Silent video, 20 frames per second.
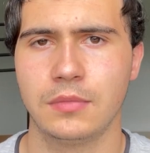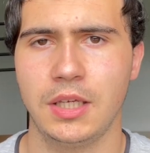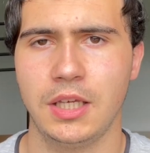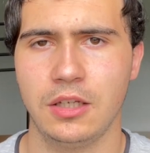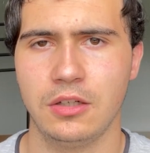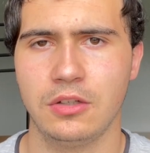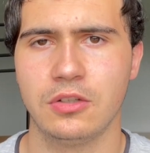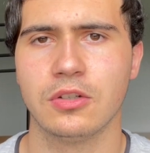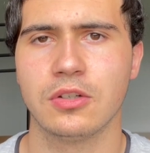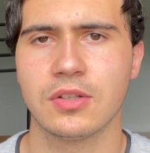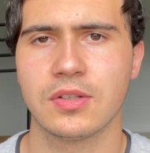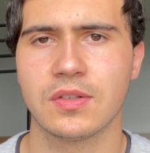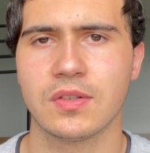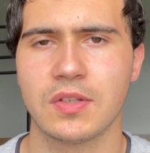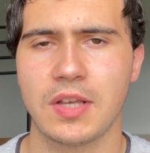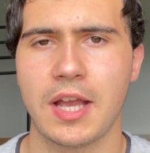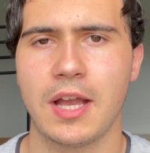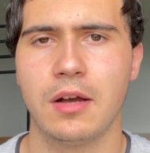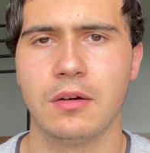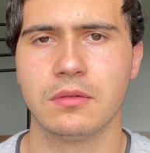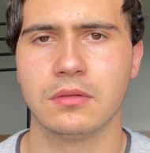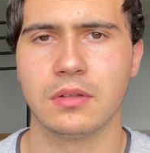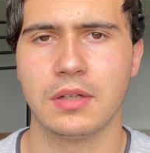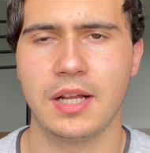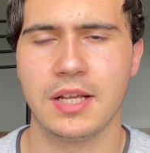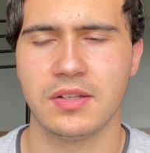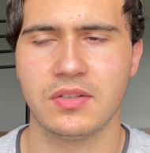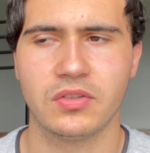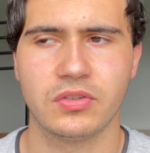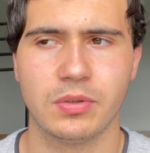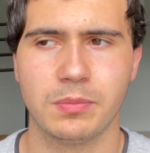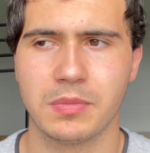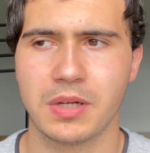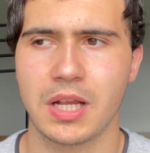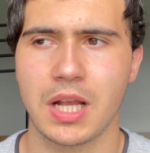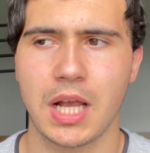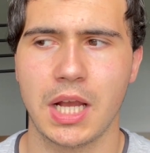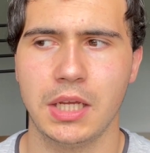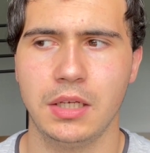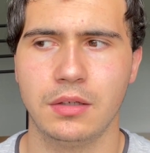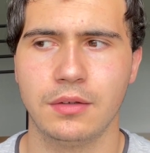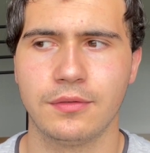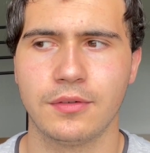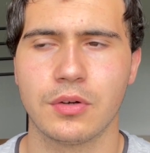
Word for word: It does sound like some kind of